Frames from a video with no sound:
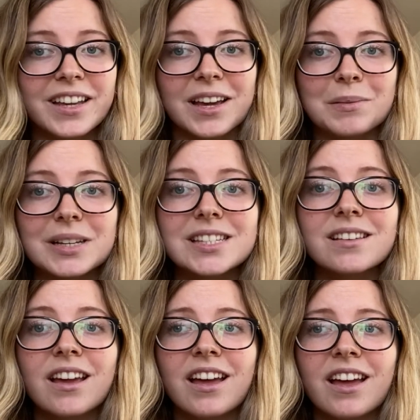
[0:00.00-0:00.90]
campus
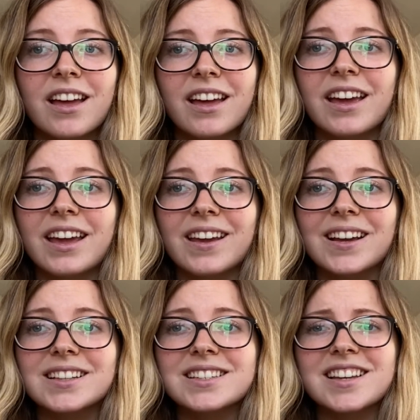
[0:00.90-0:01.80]

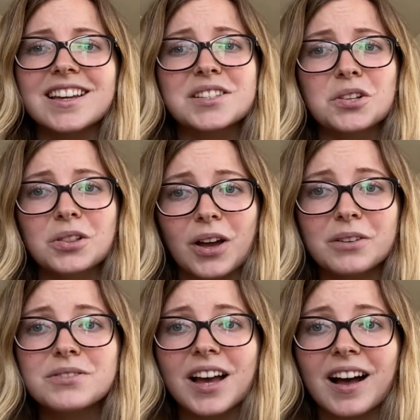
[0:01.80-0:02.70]
and it's a lot
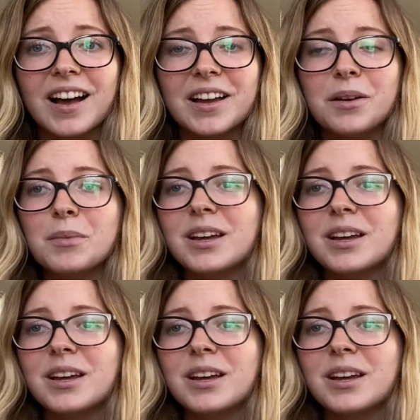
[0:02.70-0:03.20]
of time